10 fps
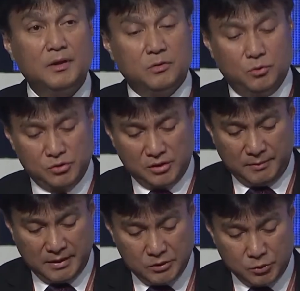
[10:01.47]
to
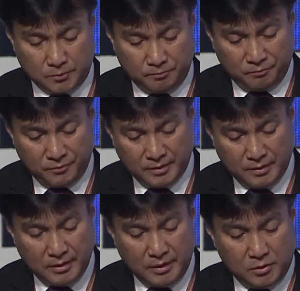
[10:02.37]
Samalaju.
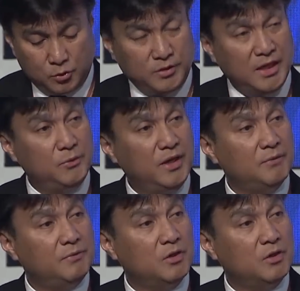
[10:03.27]
Today, we have a